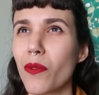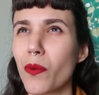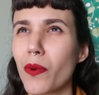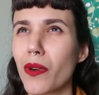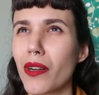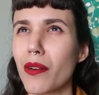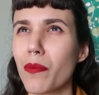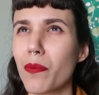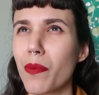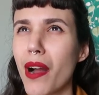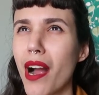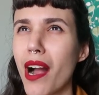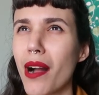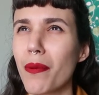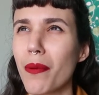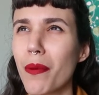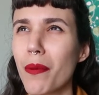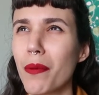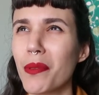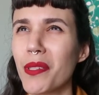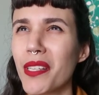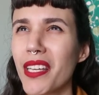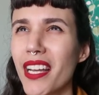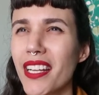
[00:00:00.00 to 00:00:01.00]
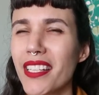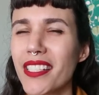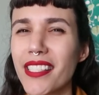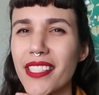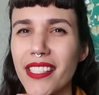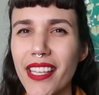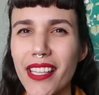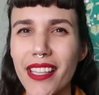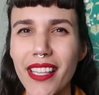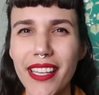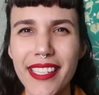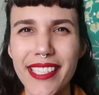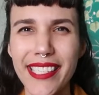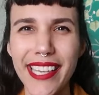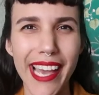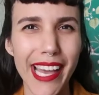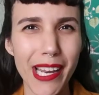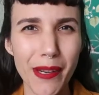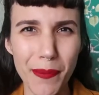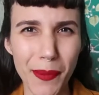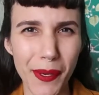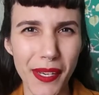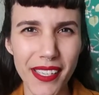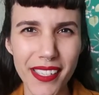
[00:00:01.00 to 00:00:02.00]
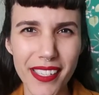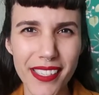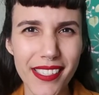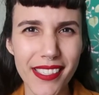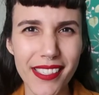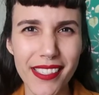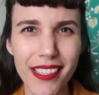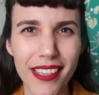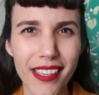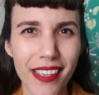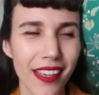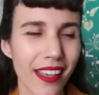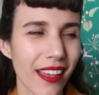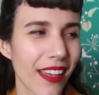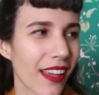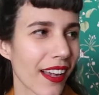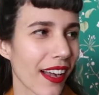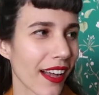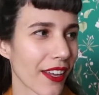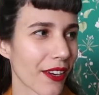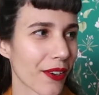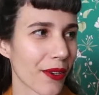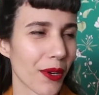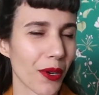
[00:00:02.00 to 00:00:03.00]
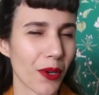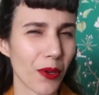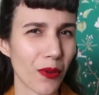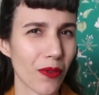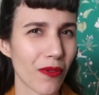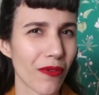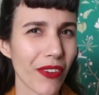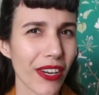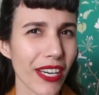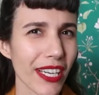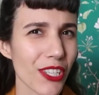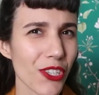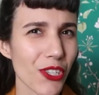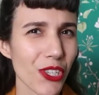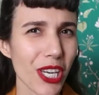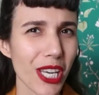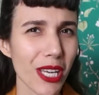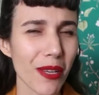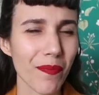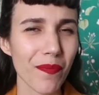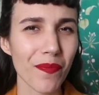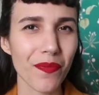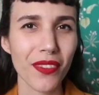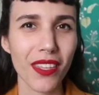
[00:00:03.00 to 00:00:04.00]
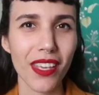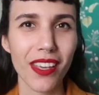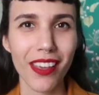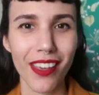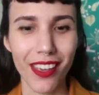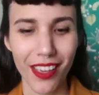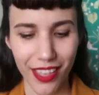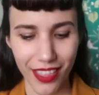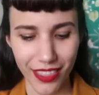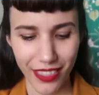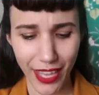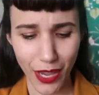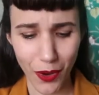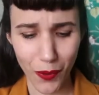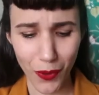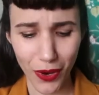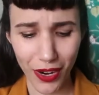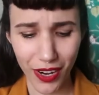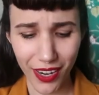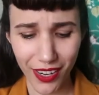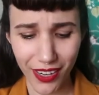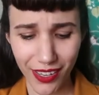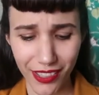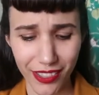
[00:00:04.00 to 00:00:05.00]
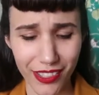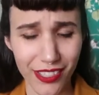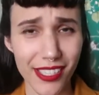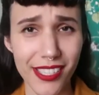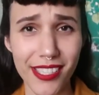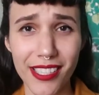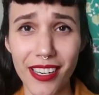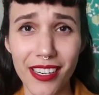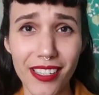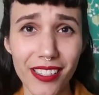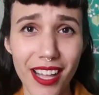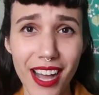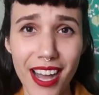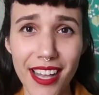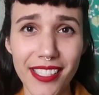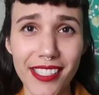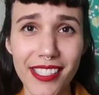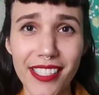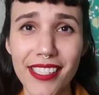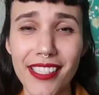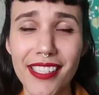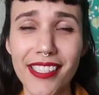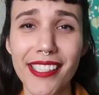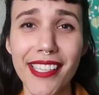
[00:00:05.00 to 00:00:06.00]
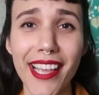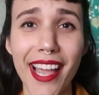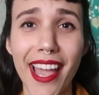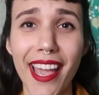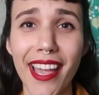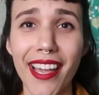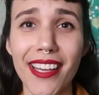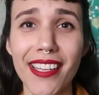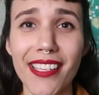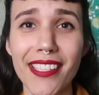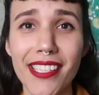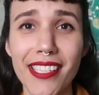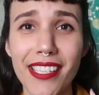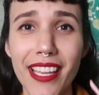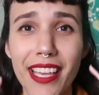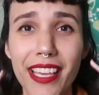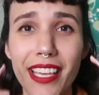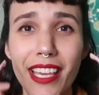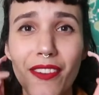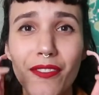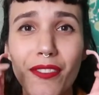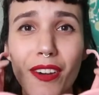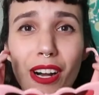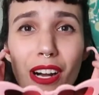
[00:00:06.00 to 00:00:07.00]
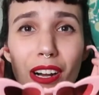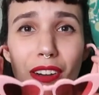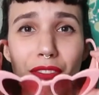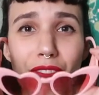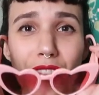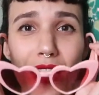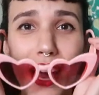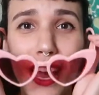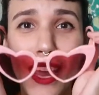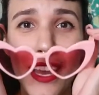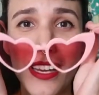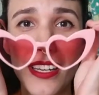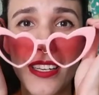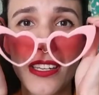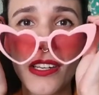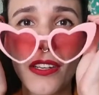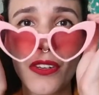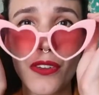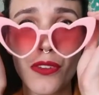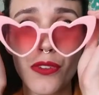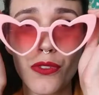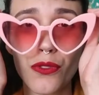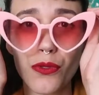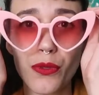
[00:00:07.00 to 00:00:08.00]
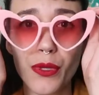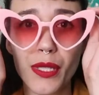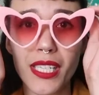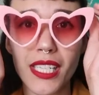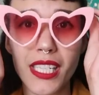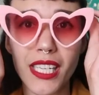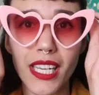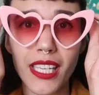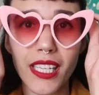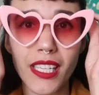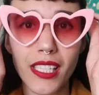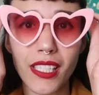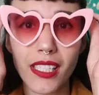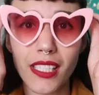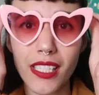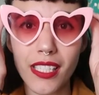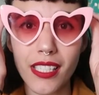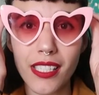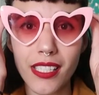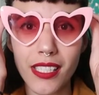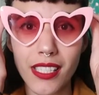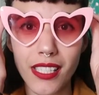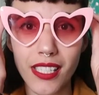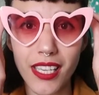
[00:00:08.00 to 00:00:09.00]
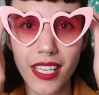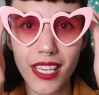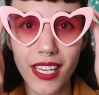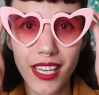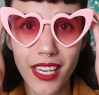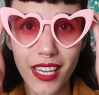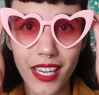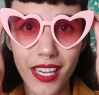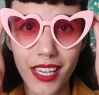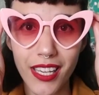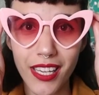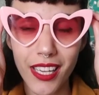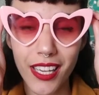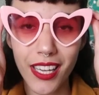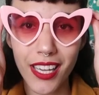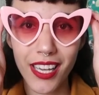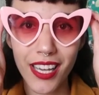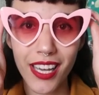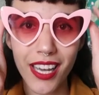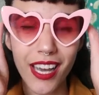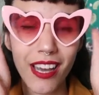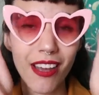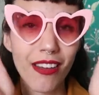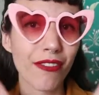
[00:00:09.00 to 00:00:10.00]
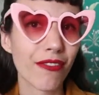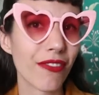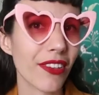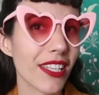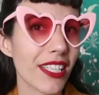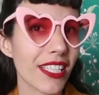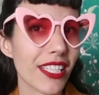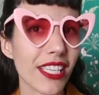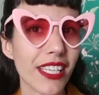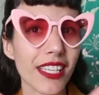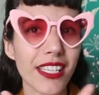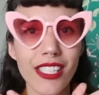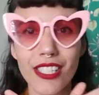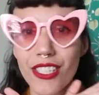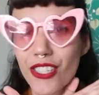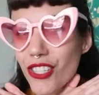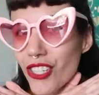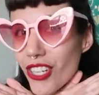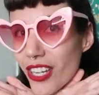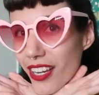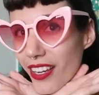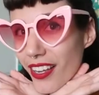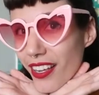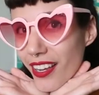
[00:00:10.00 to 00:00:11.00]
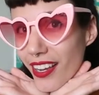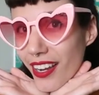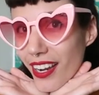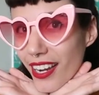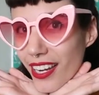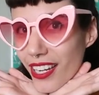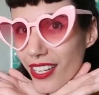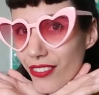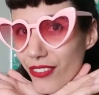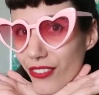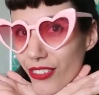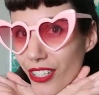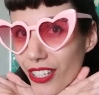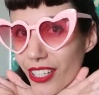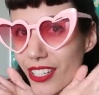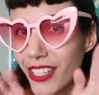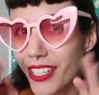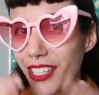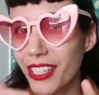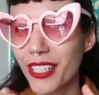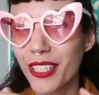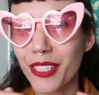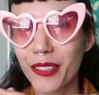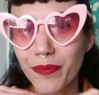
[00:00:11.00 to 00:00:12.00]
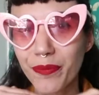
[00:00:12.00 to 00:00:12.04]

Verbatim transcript: were probably, I'd say like 10 bucks. I don't know, very cheap. They work, they're sunglasses, and they give off that ridiculously vintage kind of look.